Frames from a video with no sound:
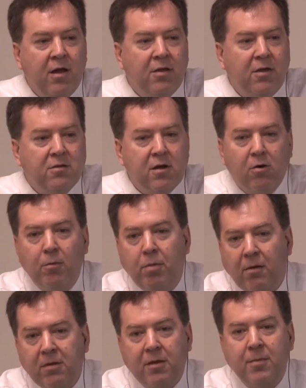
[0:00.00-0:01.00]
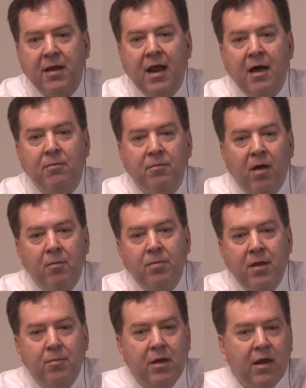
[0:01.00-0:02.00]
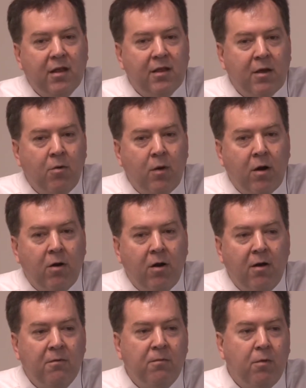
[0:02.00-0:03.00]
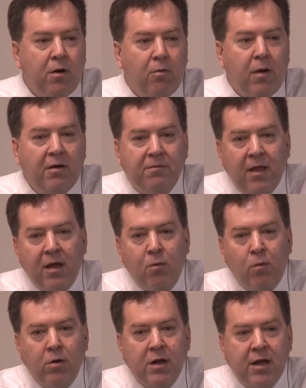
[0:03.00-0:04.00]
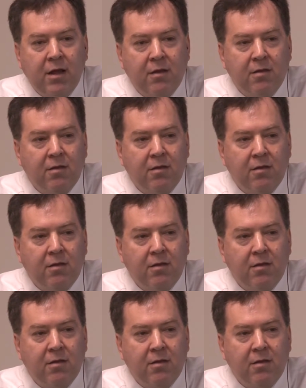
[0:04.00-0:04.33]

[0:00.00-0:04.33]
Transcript: The general public may not be immediately aware of what a red flag warning is.